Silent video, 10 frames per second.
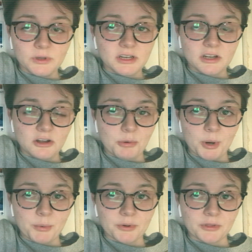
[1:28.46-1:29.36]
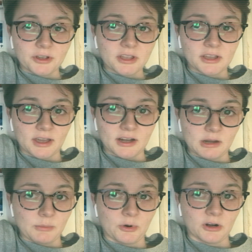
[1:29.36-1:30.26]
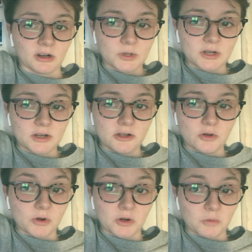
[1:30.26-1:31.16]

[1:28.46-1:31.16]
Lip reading: We didn't know what we were looking at anymore. We didn't know what it